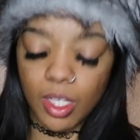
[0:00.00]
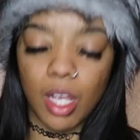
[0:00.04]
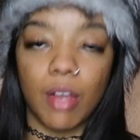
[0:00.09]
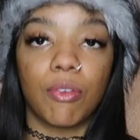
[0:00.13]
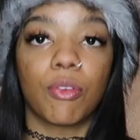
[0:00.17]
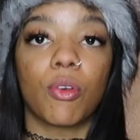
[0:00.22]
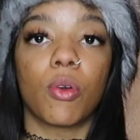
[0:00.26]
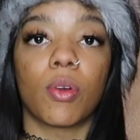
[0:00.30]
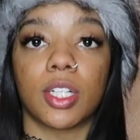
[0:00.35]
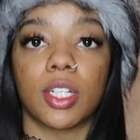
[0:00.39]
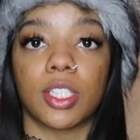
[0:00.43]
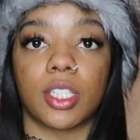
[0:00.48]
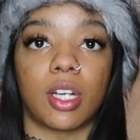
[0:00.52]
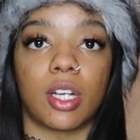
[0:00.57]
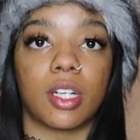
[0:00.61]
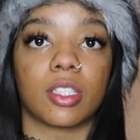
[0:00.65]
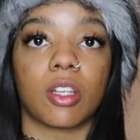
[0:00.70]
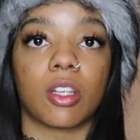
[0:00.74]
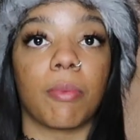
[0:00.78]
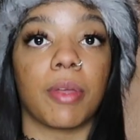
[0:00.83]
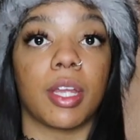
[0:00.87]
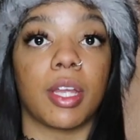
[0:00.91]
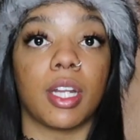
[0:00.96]
Of course, y'all,
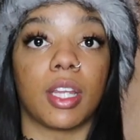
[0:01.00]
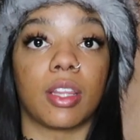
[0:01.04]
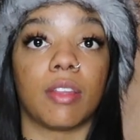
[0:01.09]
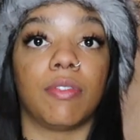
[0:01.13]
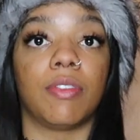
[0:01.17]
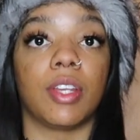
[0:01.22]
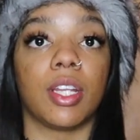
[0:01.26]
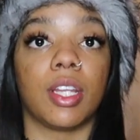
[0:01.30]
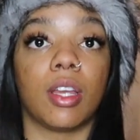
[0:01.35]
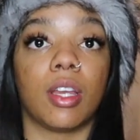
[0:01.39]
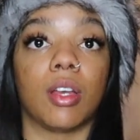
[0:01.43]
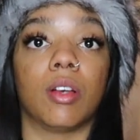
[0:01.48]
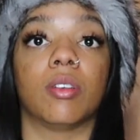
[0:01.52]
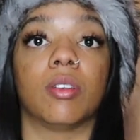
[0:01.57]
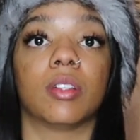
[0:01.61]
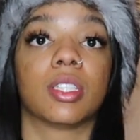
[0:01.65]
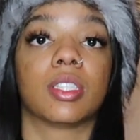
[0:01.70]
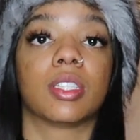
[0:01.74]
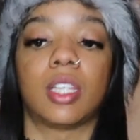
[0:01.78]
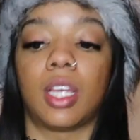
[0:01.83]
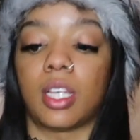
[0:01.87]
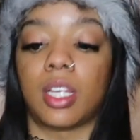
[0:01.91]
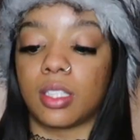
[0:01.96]
it's gonna be another video
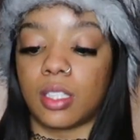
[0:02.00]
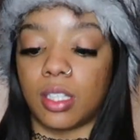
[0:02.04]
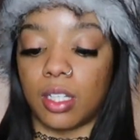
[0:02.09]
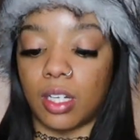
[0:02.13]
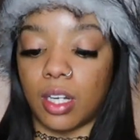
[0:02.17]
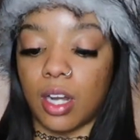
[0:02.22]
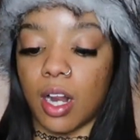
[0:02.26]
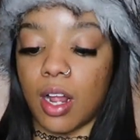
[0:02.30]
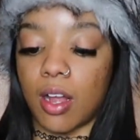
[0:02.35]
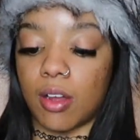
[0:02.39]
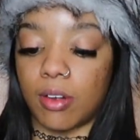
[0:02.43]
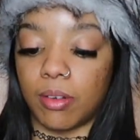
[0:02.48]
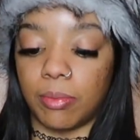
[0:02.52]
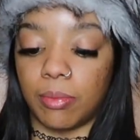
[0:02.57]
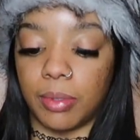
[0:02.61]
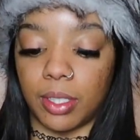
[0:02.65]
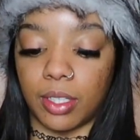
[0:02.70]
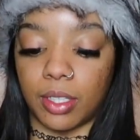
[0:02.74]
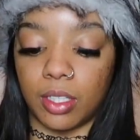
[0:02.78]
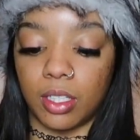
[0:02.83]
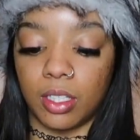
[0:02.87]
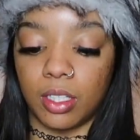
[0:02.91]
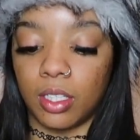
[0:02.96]
testing it out,
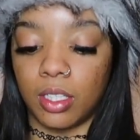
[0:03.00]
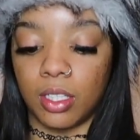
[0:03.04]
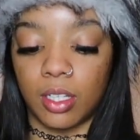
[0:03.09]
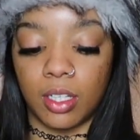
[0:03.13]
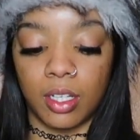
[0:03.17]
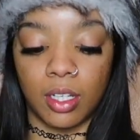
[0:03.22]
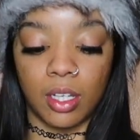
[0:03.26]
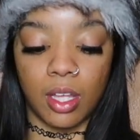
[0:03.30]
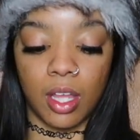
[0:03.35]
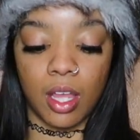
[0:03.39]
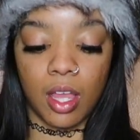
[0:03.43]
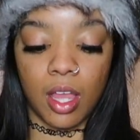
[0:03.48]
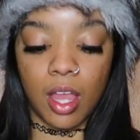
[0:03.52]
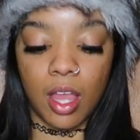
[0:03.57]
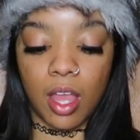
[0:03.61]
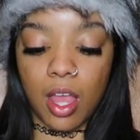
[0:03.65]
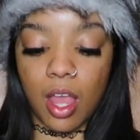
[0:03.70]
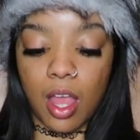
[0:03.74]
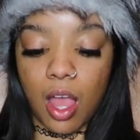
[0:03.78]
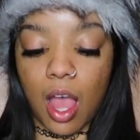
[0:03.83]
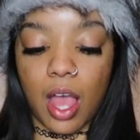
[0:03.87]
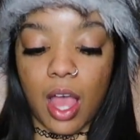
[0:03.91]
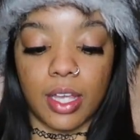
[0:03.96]
but
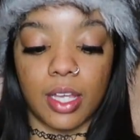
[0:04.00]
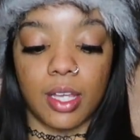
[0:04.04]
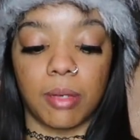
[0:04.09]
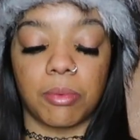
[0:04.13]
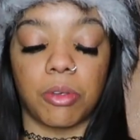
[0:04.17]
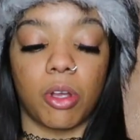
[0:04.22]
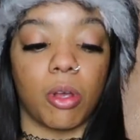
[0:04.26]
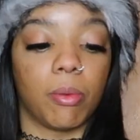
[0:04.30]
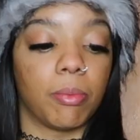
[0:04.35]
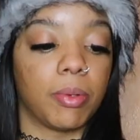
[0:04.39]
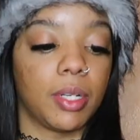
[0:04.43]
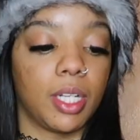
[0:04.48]
I am gonna